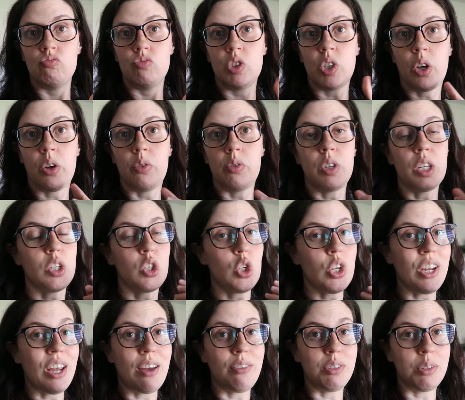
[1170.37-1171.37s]
So does
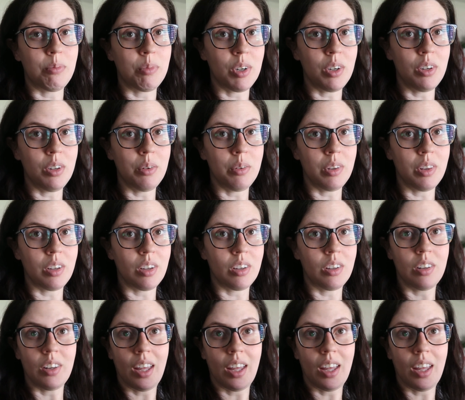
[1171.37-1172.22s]
she have something to do with it?